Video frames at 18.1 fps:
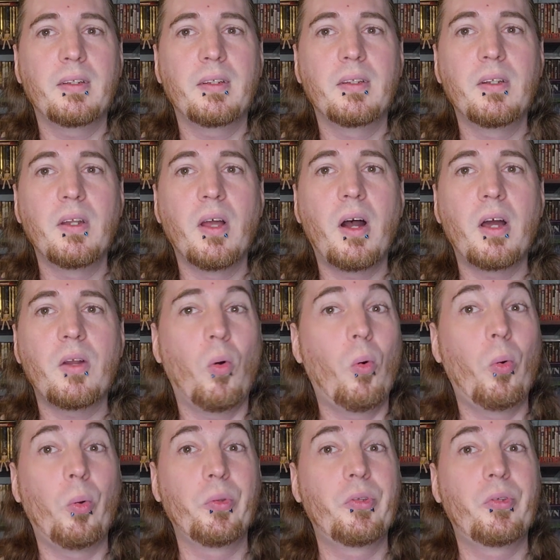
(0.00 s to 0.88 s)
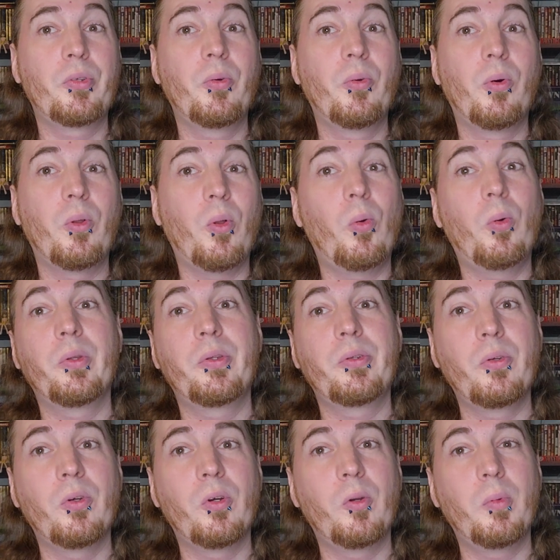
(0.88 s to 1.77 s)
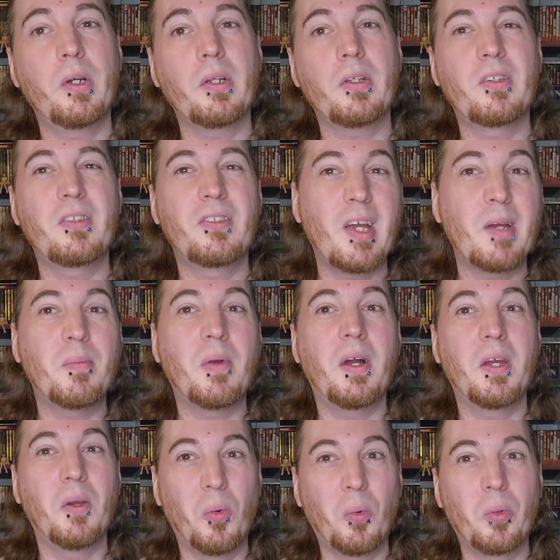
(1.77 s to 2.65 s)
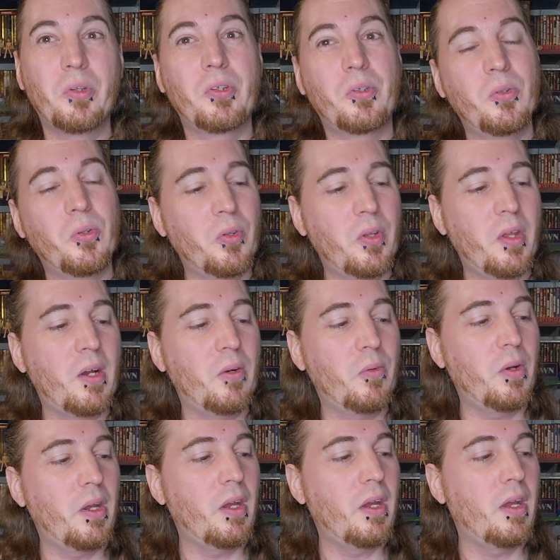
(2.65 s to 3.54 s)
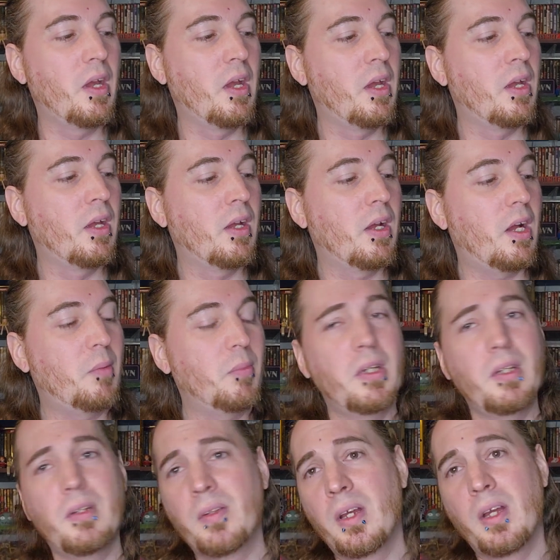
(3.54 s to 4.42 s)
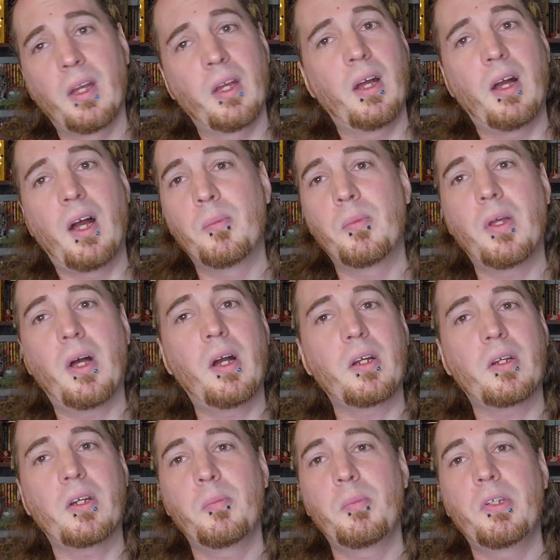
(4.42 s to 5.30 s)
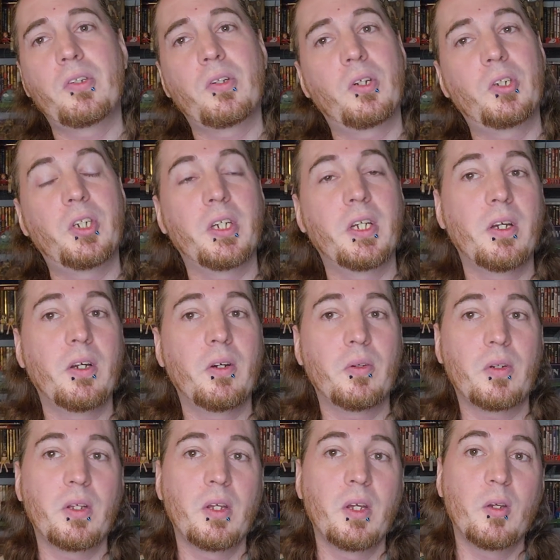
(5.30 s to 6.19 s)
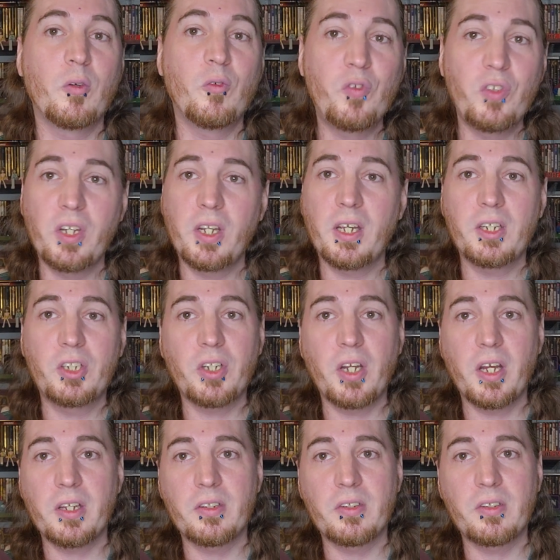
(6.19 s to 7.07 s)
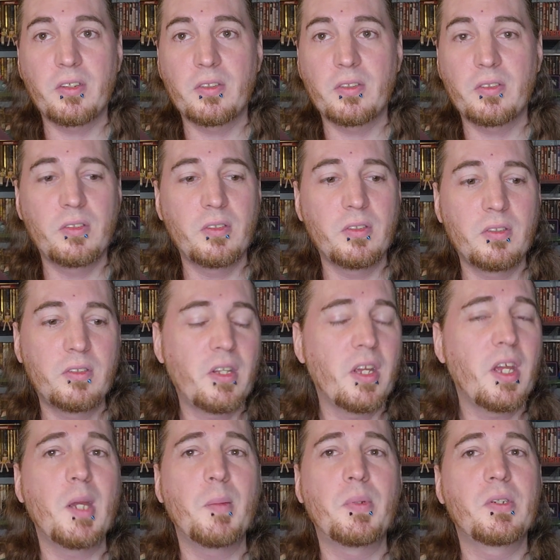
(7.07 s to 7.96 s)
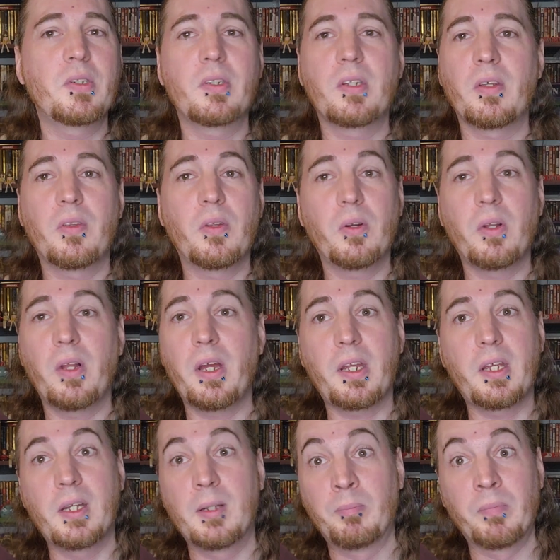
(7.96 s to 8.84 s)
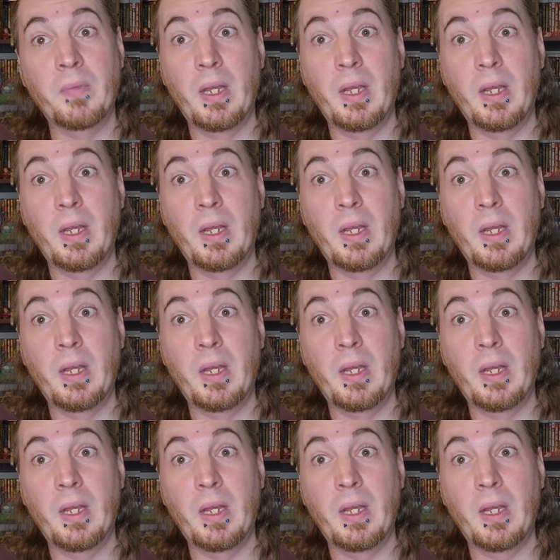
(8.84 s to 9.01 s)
not old school, but semi-old school that way. I mean, I'm not going to be searching out VHS tapes. They're like